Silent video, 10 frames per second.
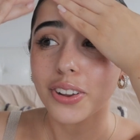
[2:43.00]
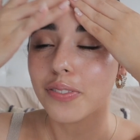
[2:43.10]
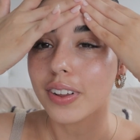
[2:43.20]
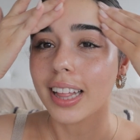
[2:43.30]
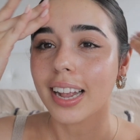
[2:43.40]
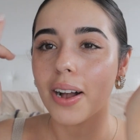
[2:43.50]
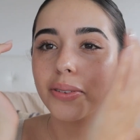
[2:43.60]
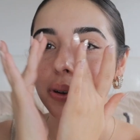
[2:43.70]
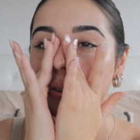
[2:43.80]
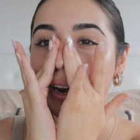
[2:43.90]
good feeling I
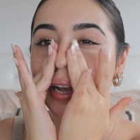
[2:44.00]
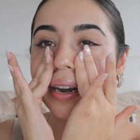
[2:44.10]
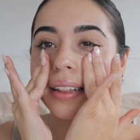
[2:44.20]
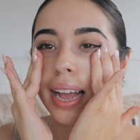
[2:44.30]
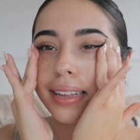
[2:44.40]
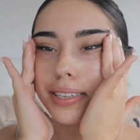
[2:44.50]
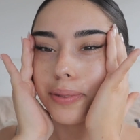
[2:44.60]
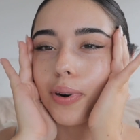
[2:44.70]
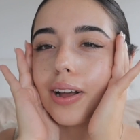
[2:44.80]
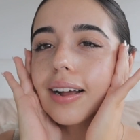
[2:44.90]
was already going to like this
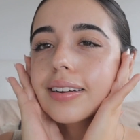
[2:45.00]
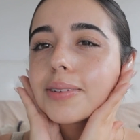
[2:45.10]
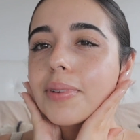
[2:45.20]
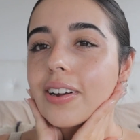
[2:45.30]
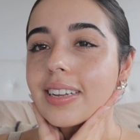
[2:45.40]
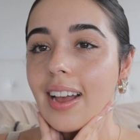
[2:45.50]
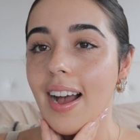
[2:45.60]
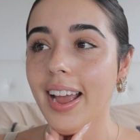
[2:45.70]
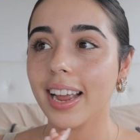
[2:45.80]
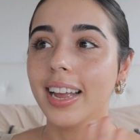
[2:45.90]
product, to be honest.
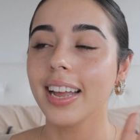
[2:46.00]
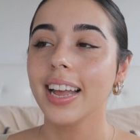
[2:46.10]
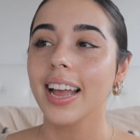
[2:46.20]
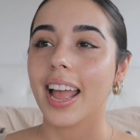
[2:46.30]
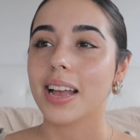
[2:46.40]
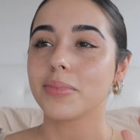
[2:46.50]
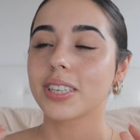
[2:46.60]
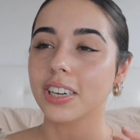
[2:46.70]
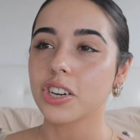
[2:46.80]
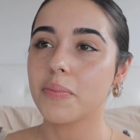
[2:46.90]
I am
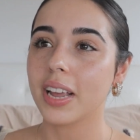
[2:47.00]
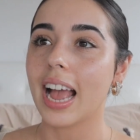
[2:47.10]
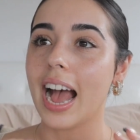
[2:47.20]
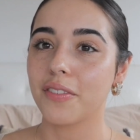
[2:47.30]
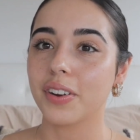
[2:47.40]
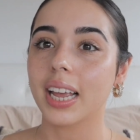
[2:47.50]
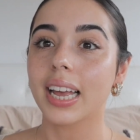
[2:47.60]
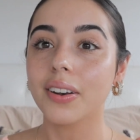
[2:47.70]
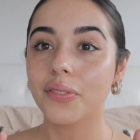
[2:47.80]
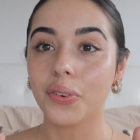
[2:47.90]
such a big
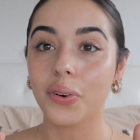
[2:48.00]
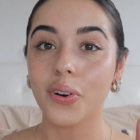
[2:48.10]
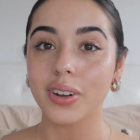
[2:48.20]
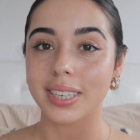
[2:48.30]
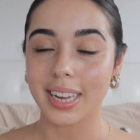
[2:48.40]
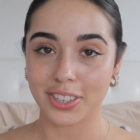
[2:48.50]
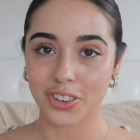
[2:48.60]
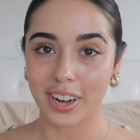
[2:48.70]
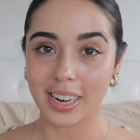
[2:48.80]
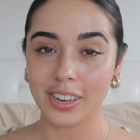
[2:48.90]
advocate for
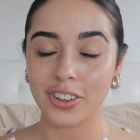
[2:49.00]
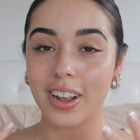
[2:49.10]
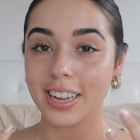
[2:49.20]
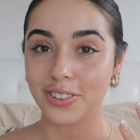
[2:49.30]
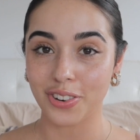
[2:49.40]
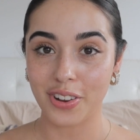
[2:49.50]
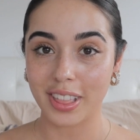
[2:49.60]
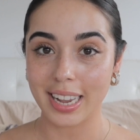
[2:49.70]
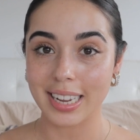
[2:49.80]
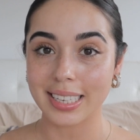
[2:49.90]
sunscreen. You guys know
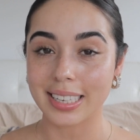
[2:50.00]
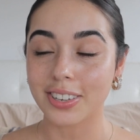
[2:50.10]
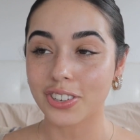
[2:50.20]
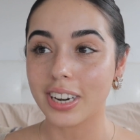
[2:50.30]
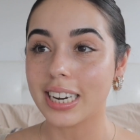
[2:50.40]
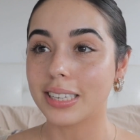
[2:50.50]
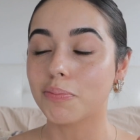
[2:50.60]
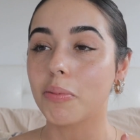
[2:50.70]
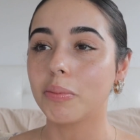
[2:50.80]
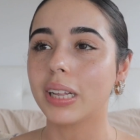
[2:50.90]
this. Sunscreen is
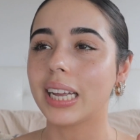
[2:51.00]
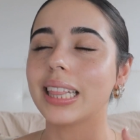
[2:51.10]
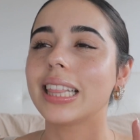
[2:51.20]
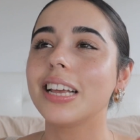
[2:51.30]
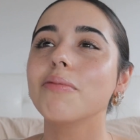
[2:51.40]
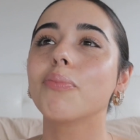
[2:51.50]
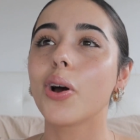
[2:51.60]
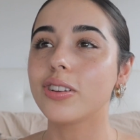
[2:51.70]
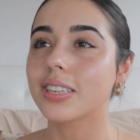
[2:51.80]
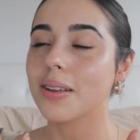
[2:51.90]
probably the
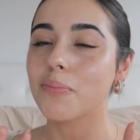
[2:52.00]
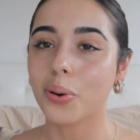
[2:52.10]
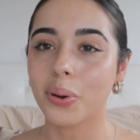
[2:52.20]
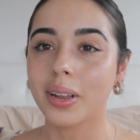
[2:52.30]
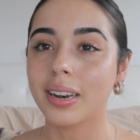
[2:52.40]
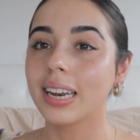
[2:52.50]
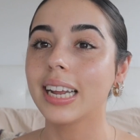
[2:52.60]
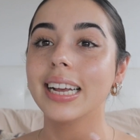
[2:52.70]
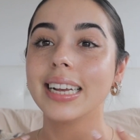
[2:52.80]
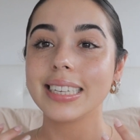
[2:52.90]
most important
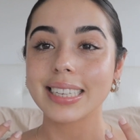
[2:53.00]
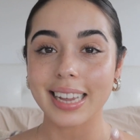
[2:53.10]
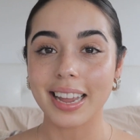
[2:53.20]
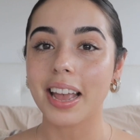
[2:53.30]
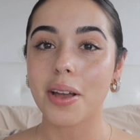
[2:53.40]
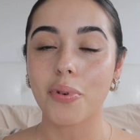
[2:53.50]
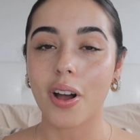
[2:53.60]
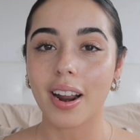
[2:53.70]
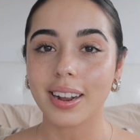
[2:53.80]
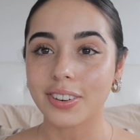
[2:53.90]
skincare
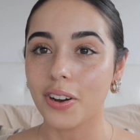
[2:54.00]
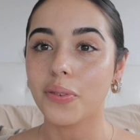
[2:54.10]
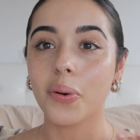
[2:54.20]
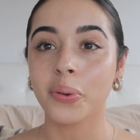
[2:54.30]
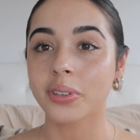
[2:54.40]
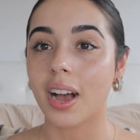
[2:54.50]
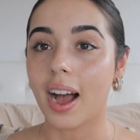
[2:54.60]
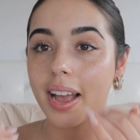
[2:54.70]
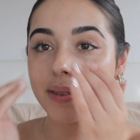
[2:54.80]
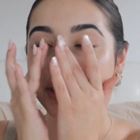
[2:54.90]
product of all
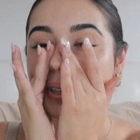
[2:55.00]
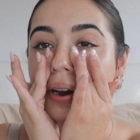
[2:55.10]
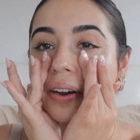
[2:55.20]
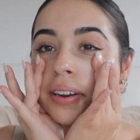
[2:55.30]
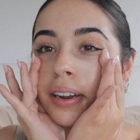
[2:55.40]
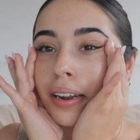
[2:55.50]
time. So